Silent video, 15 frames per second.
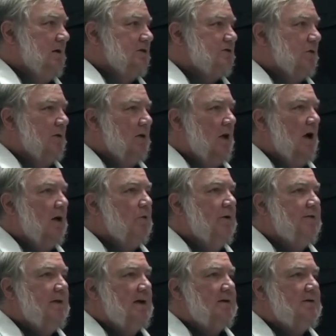So along
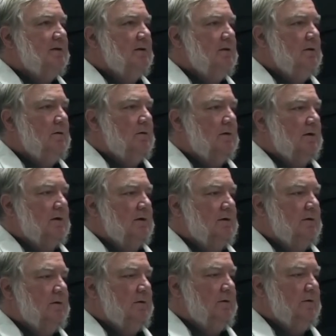with that too,
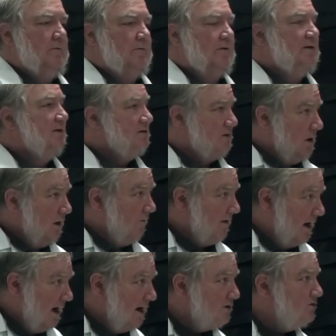for dissolved
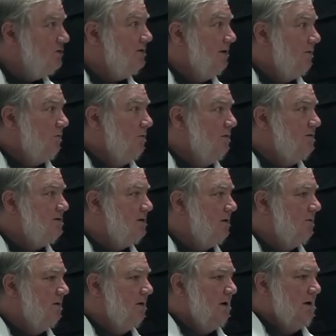oxygen in the root
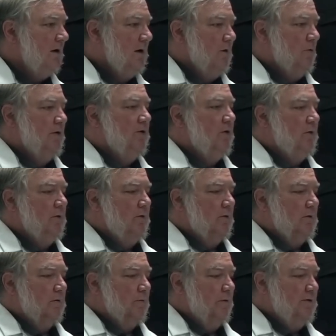zone, when you
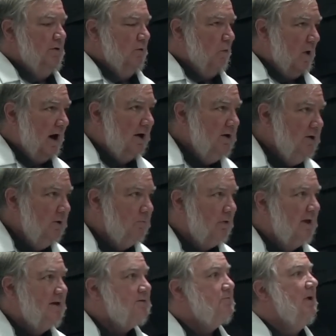water your
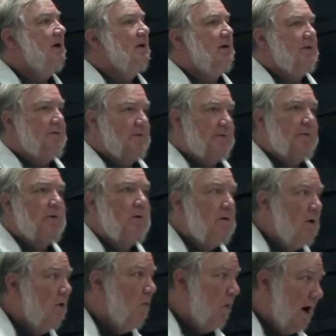plants, make it a
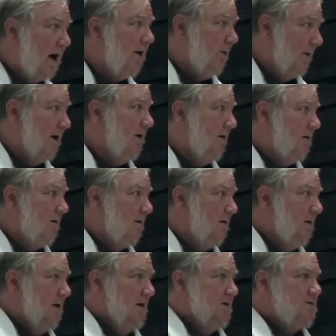thorough watering,
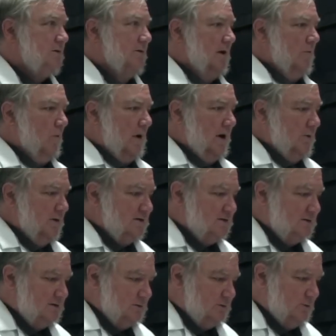so that water is
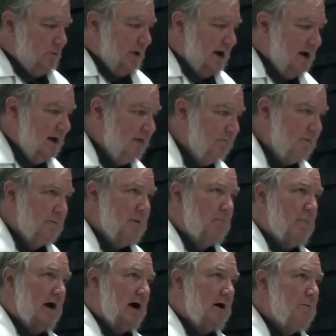draining from the
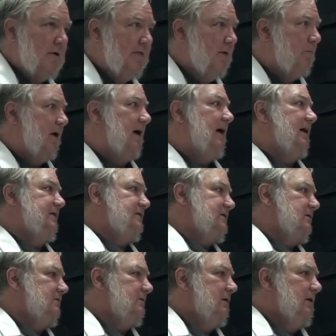bottom of the pots.
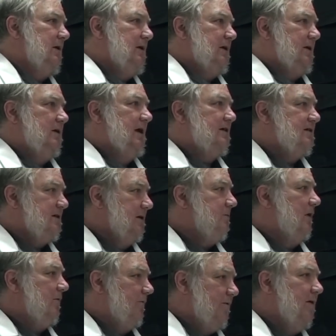I'd like to say
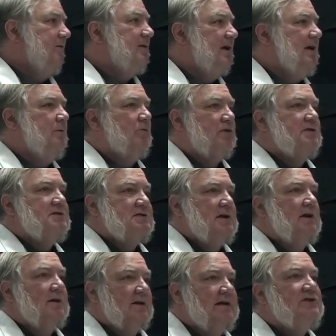about 15%
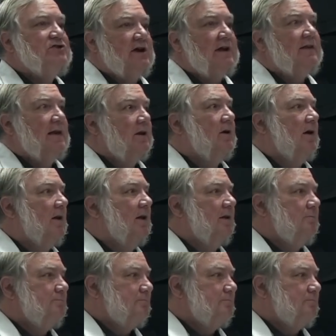leachate, they call it.